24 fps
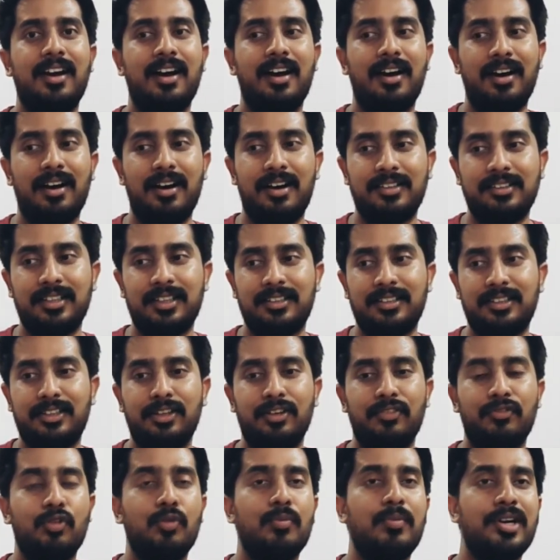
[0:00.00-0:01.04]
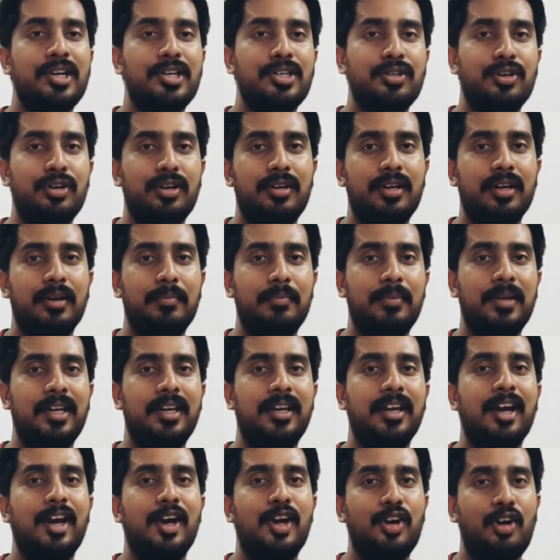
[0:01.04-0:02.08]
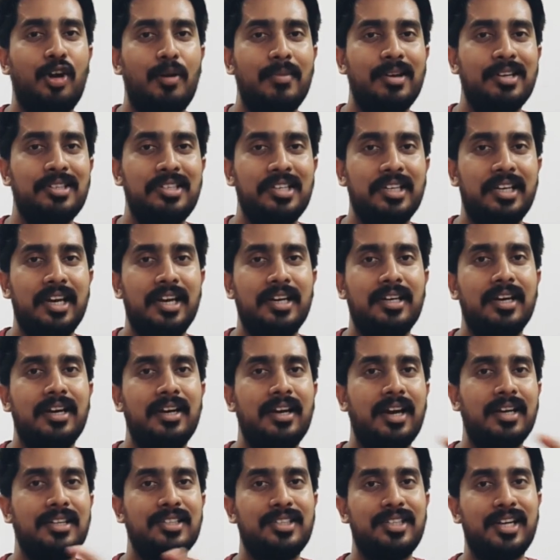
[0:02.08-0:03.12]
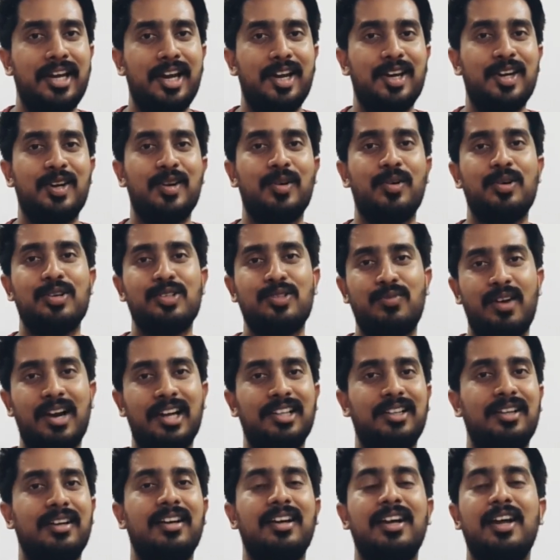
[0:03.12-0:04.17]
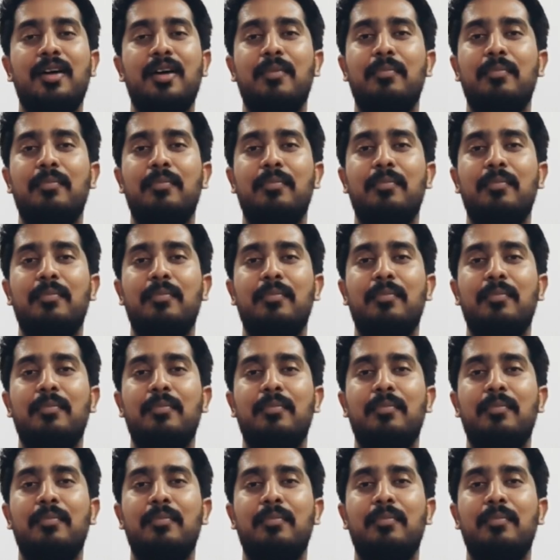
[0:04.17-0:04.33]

are that the woman should be domesticated and stay indoors while the